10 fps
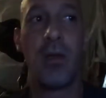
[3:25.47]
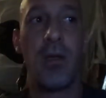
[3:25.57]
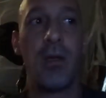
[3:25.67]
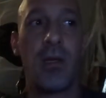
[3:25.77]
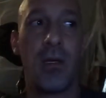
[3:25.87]

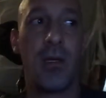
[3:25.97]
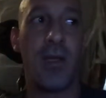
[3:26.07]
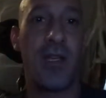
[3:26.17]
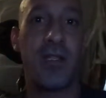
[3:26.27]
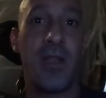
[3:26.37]
And
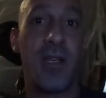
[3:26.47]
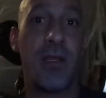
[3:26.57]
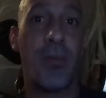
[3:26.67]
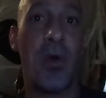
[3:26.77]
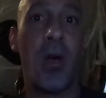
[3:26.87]
that's
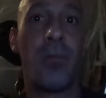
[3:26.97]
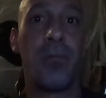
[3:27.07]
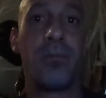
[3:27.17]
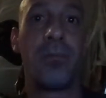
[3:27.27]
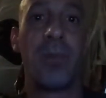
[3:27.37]
the problem,
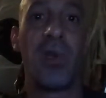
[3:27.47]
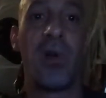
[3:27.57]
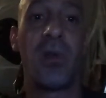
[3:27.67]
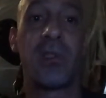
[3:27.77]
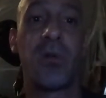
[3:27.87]
you
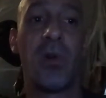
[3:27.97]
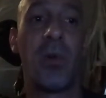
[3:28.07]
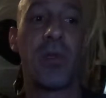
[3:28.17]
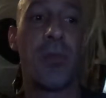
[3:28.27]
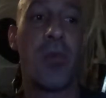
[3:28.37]
know. It's really
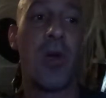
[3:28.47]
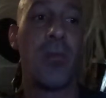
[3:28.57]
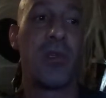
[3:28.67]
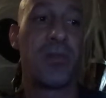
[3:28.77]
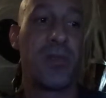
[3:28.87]
what the
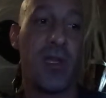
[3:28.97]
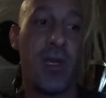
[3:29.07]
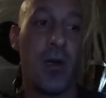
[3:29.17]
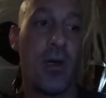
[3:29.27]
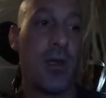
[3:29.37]
problem is with the
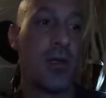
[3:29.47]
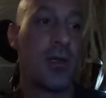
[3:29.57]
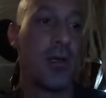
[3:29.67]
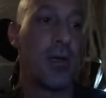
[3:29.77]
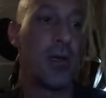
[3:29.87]
guy. And